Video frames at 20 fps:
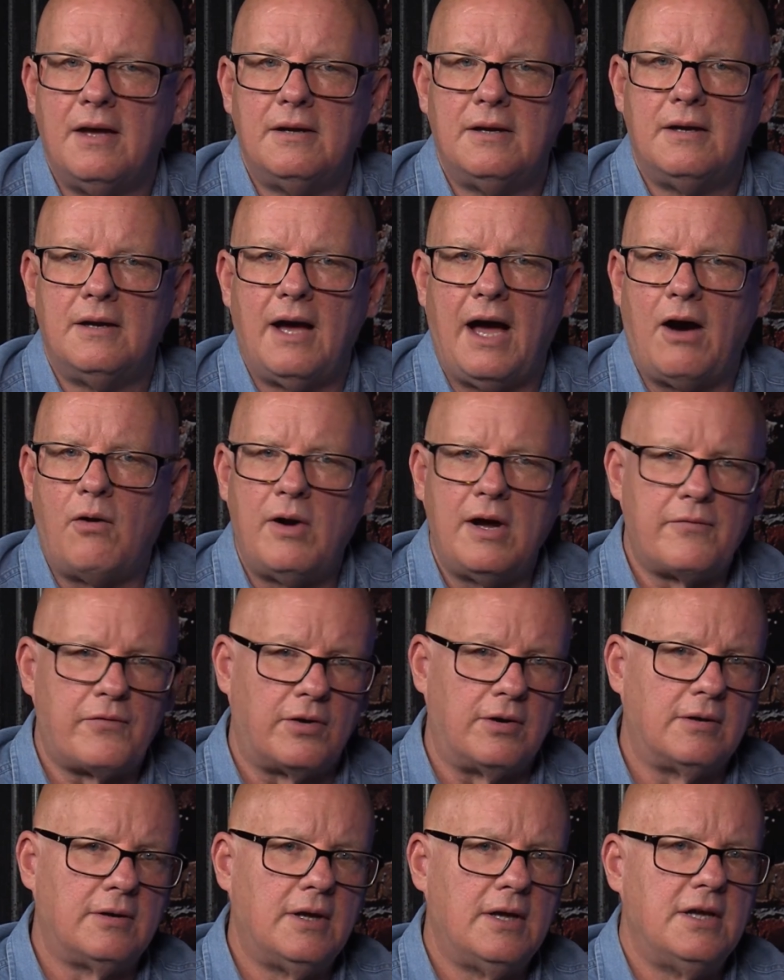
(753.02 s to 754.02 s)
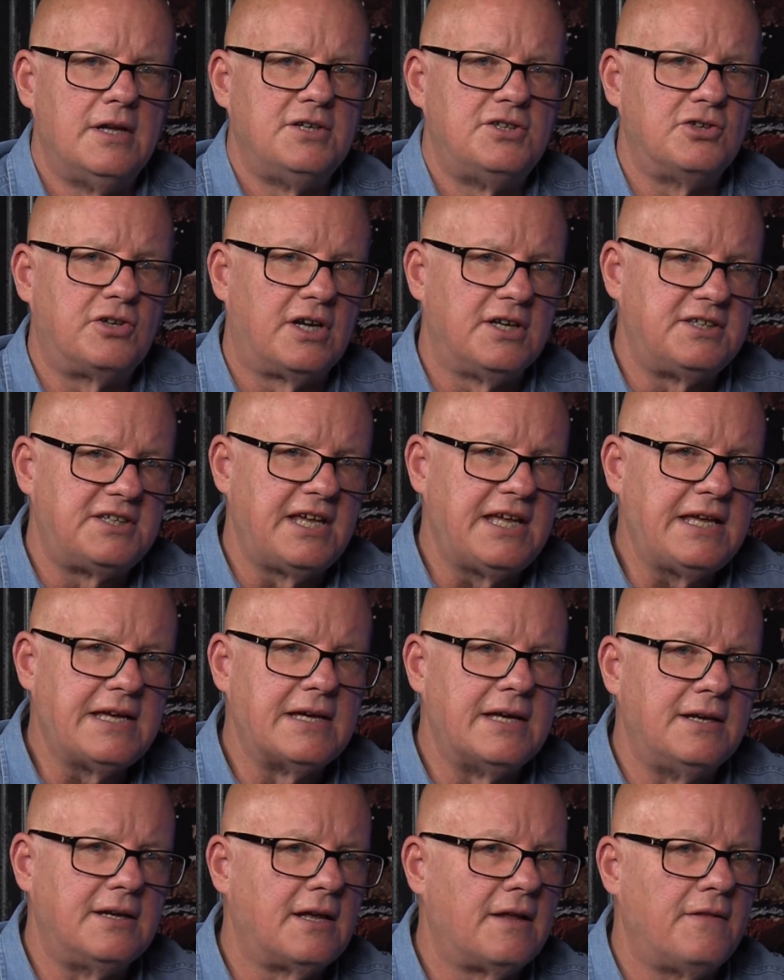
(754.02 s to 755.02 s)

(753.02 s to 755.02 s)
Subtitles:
However, to contend